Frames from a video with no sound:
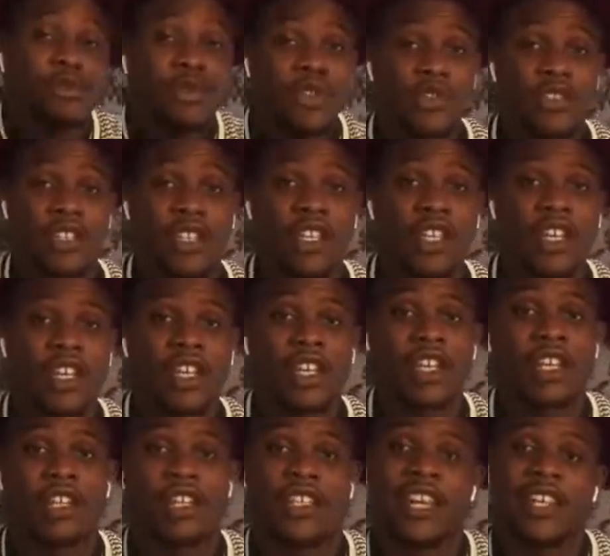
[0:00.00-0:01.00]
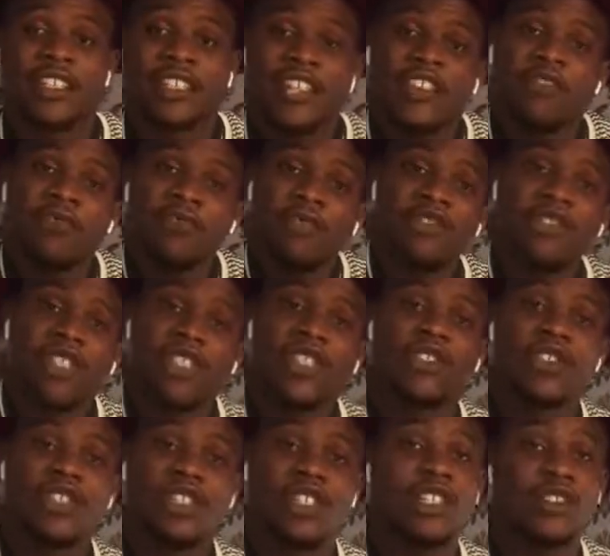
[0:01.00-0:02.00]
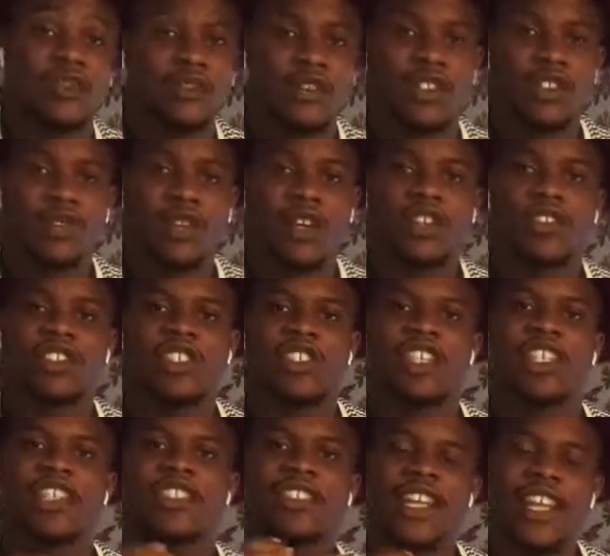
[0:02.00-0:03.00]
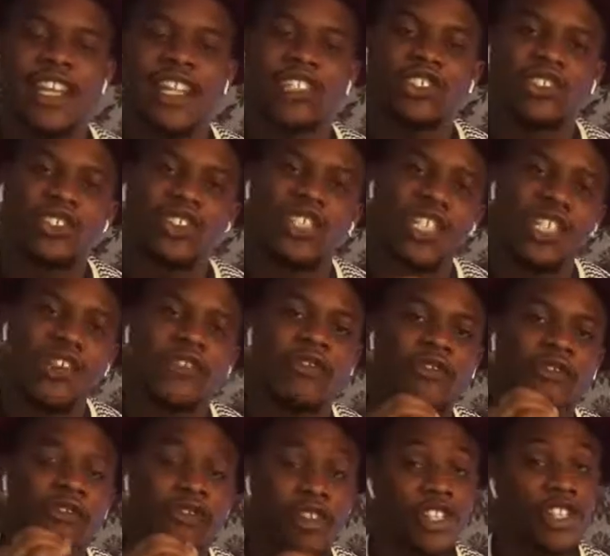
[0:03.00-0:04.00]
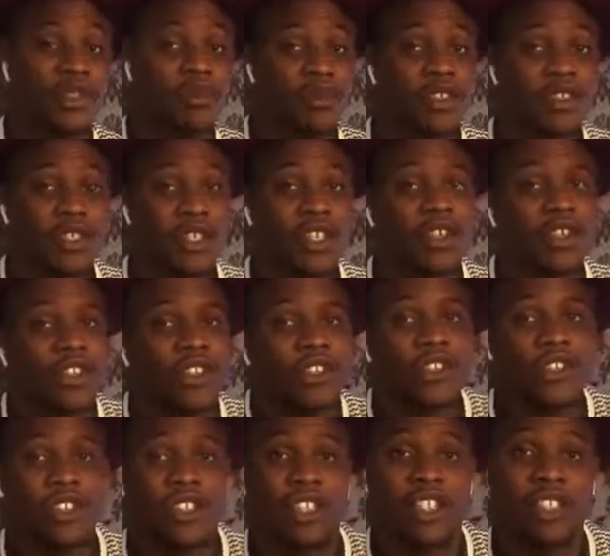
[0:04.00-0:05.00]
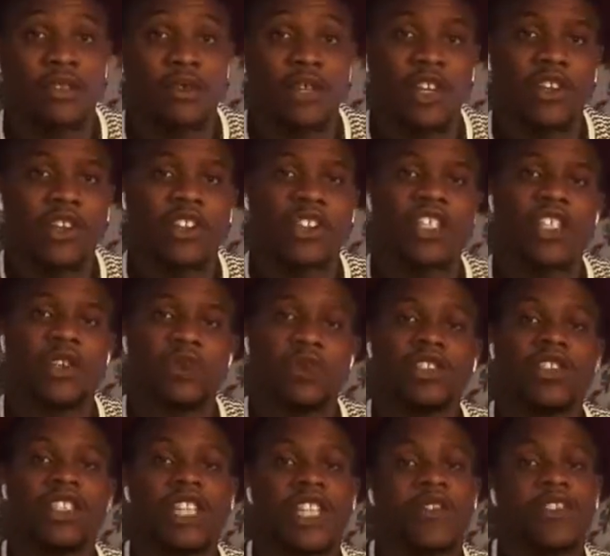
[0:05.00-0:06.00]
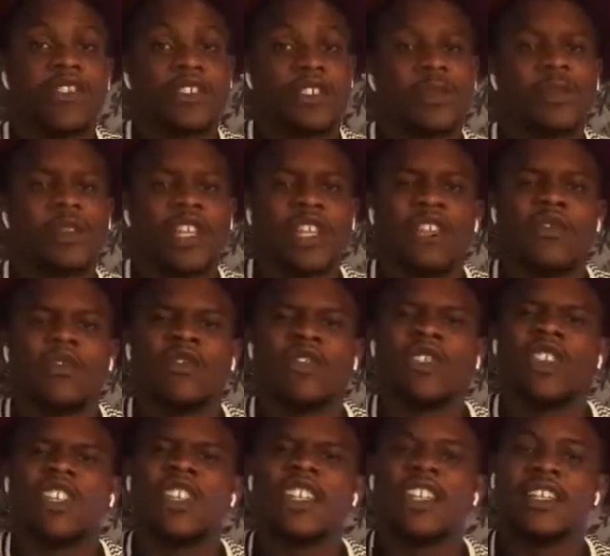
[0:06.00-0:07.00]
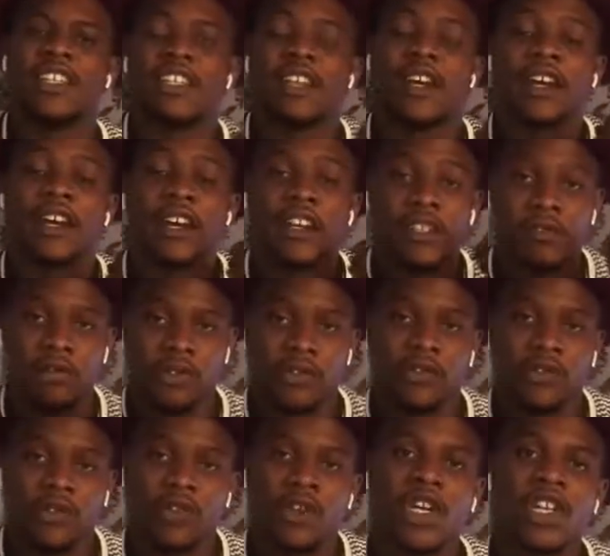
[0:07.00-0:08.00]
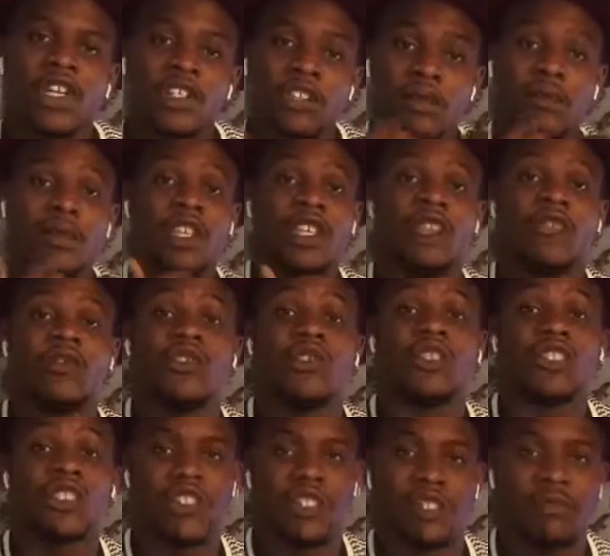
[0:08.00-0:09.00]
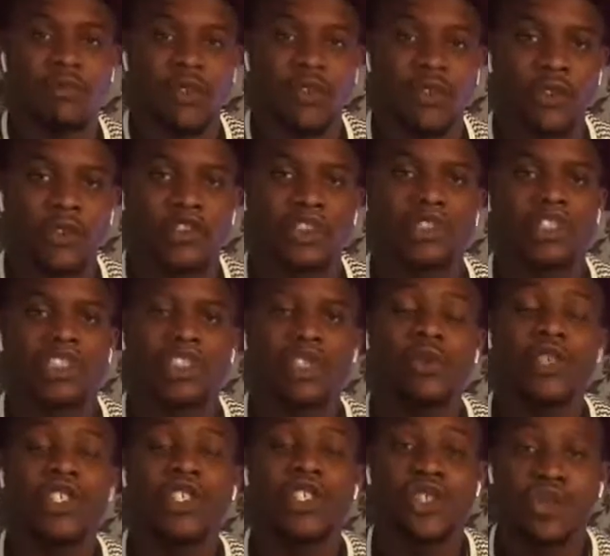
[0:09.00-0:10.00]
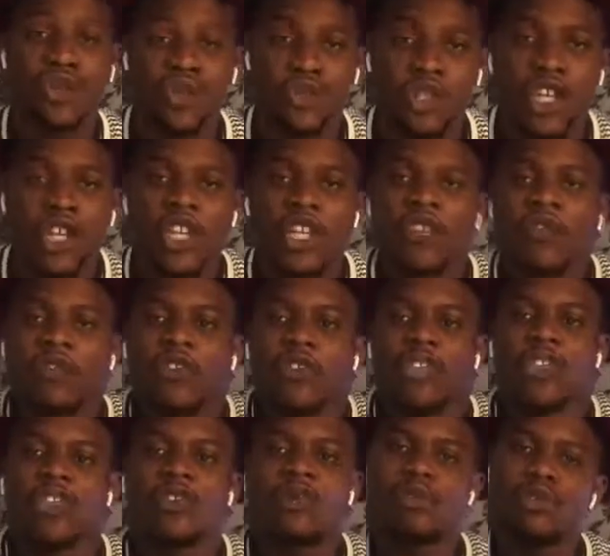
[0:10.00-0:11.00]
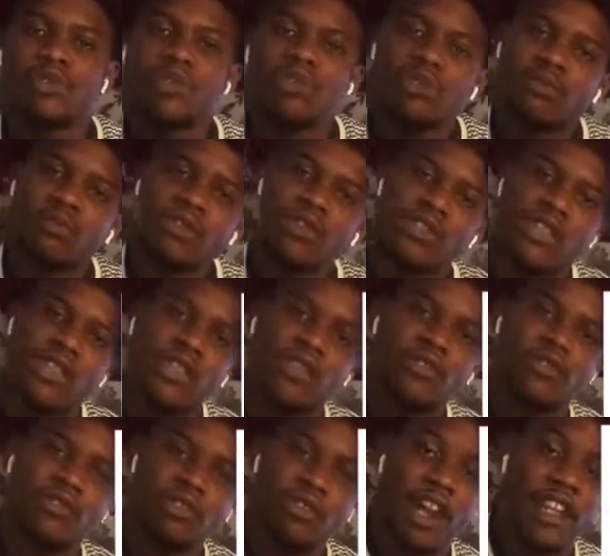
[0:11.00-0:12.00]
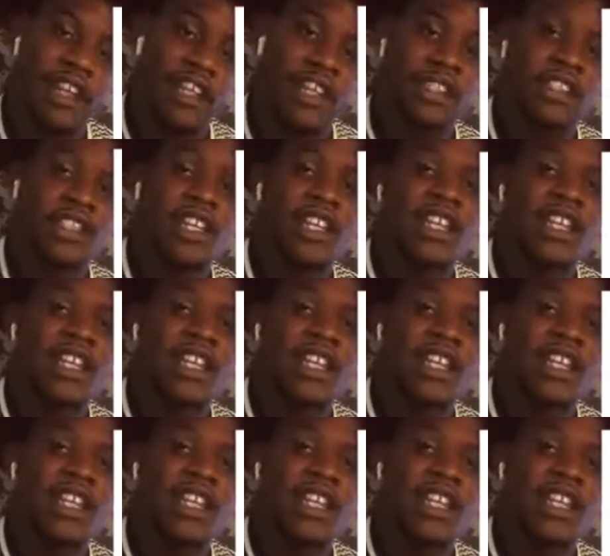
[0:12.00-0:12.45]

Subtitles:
music, that give music to the individuals, they tend to give fresh music on those days, because they want to give you something you've not heard before, something you've not seen before. So it's always good for you to put your music on Fridays,